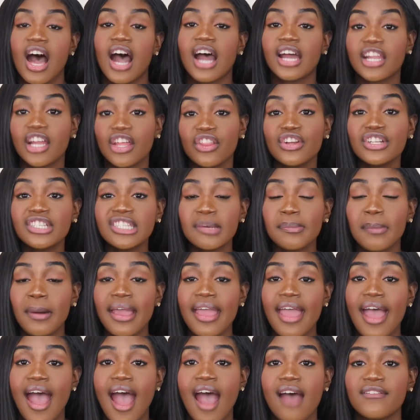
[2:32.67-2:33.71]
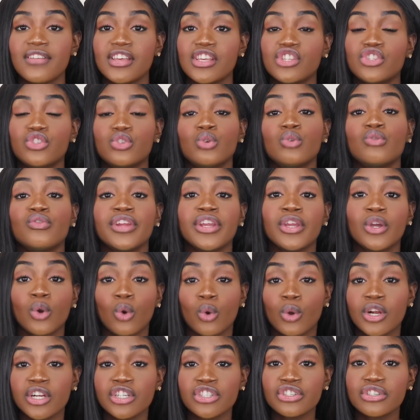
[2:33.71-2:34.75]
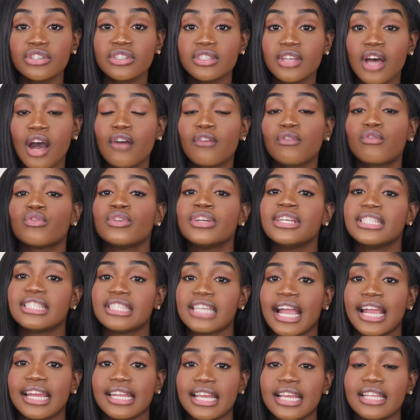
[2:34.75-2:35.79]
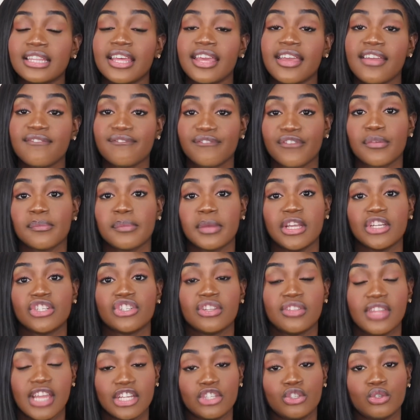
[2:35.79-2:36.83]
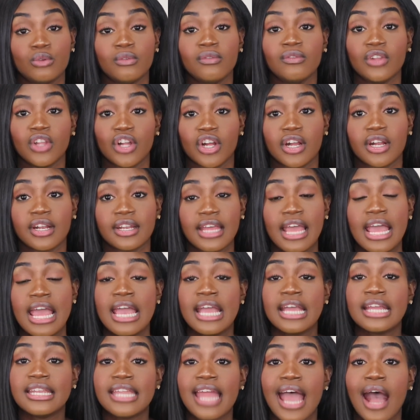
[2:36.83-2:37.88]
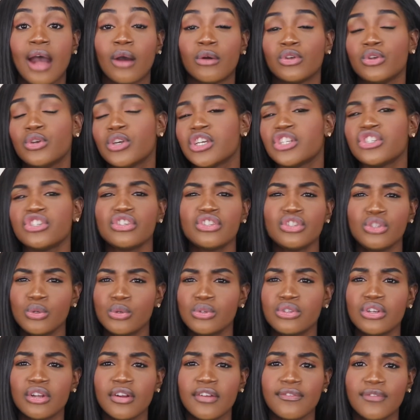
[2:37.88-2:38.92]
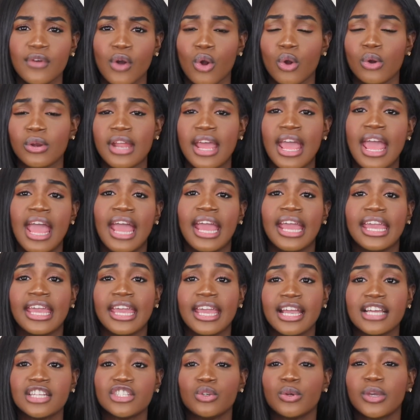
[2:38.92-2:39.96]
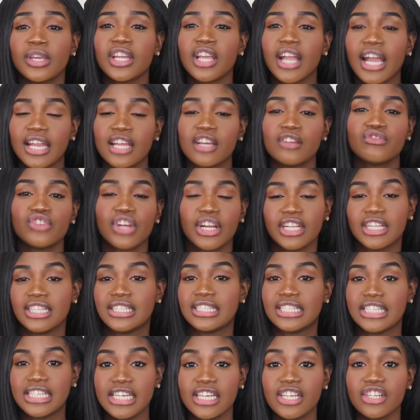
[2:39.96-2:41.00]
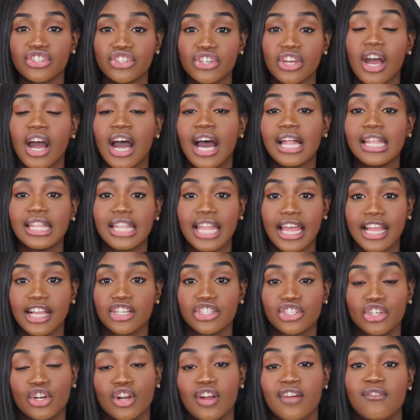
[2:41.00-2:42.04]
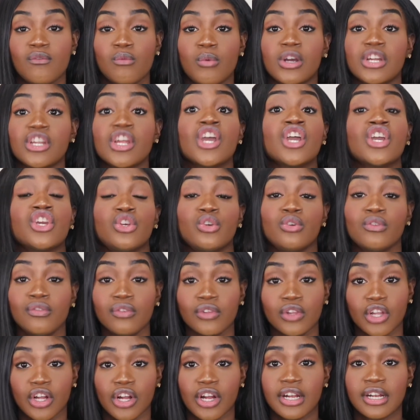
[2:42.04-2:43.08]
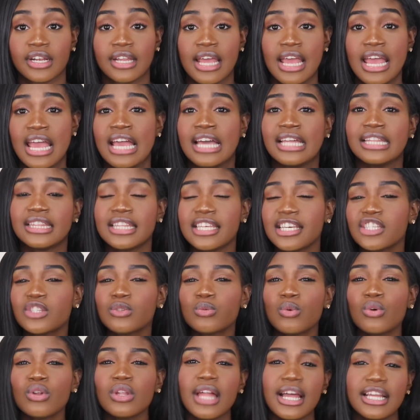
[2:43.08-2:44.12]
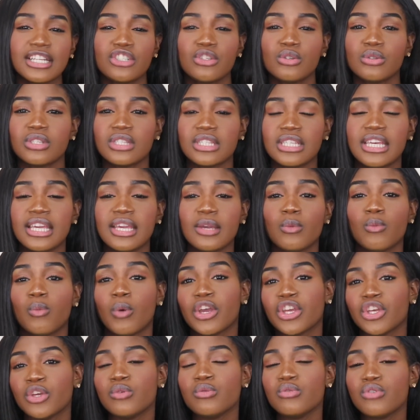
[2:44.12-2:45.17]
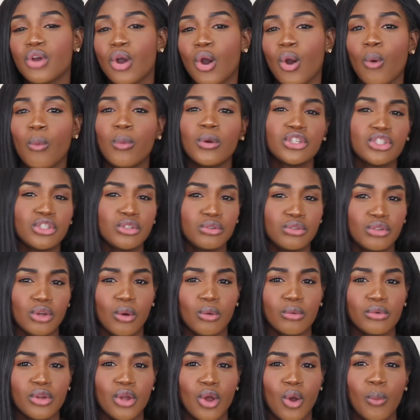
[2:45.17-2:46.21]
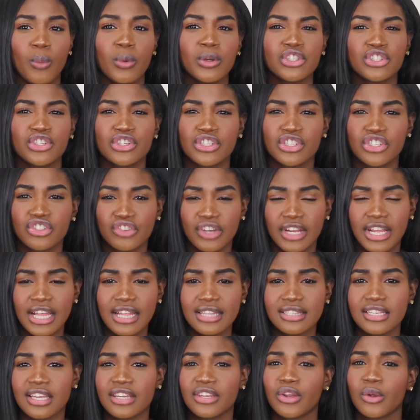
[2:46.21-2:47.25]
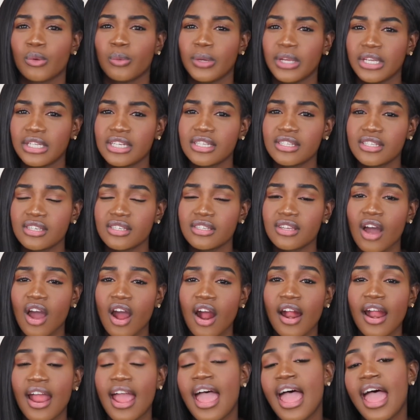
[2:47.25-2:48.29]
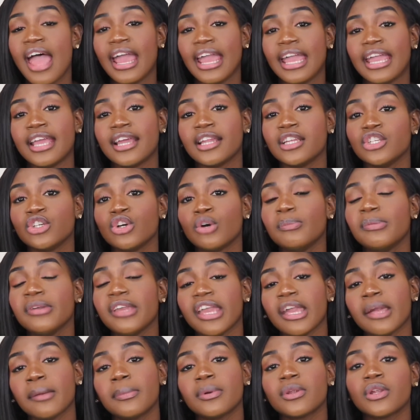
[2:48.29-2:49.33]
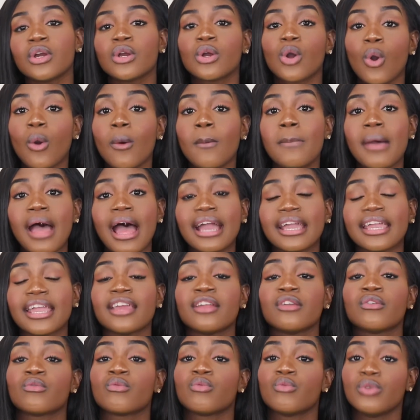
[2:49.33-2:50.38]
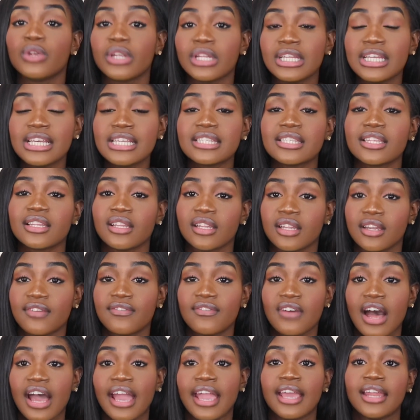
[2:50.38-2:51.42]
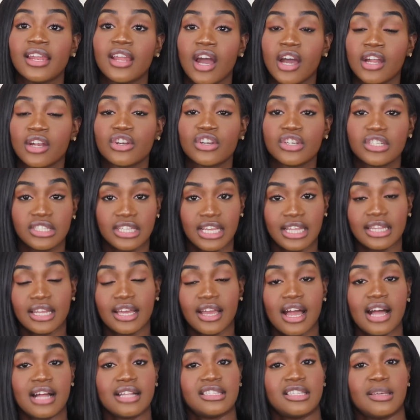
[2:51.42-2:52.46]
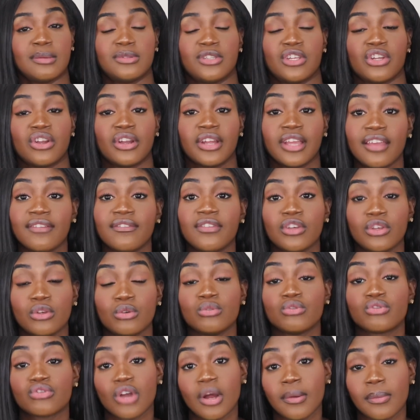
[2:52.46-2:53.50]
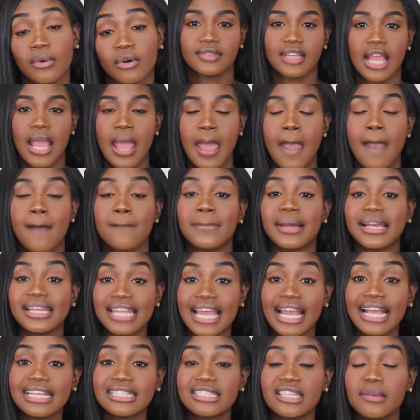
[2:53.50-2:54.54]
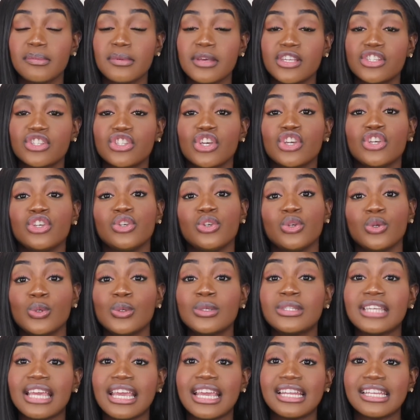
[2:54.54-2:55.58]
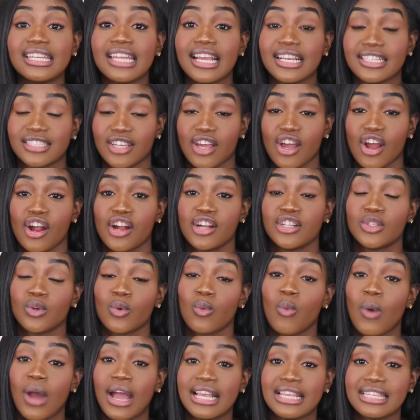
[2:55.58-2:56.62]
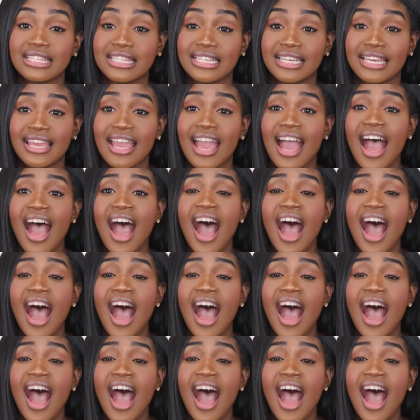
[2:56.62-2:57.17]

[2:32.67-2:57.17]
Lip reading: Another tip I have is to record yourself reciting the information that you've learned. Now, you can just use your phone and you can kind of try to teach a lecture of what you've learned. This will let you see what you know, what you don't know, what your strengths and your weaknesses are, and you'll be able to go back and really solidify and understand the concepts that are giving you trouble. My next tip is to use index cards wisely.